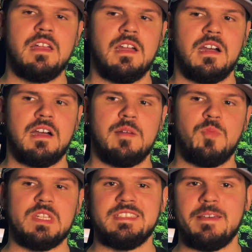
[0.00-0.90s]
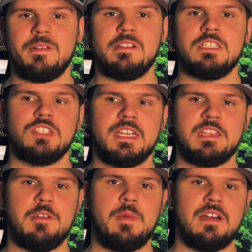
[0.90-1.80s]
But definitely check
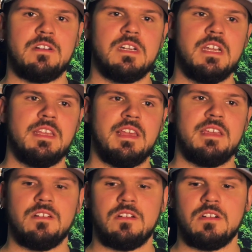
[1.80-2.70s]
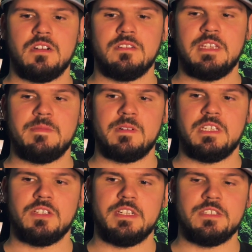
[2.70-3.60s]
them out. They are
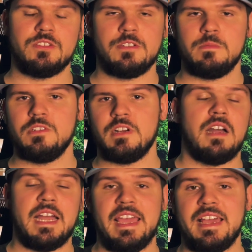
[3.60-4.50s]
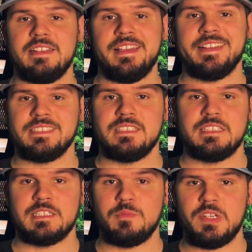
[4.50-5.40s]
definitely a great distributor. I had an excellent
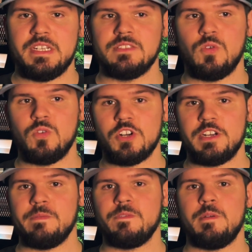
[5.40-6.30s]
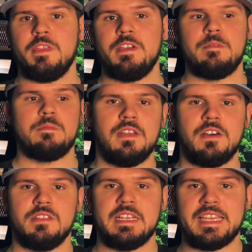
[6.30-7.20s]
experience ordering from them.
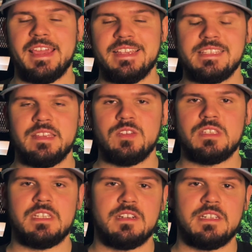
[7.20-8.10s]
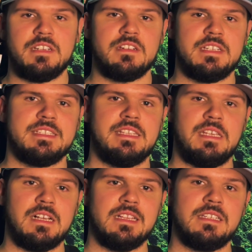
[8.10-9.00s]
Now, the case that you see on here is the
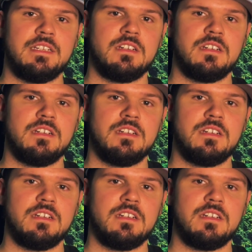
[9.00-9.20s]
clear